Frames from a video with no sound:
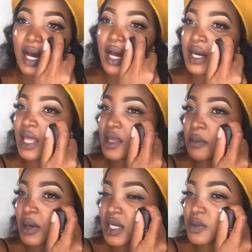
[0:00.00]
another
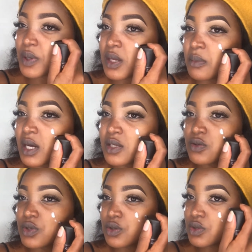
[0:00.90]
matte primer
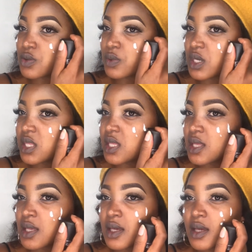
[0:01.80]
to use with.
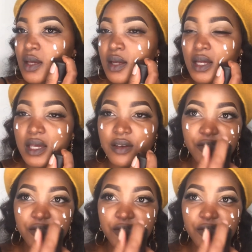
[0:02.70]
If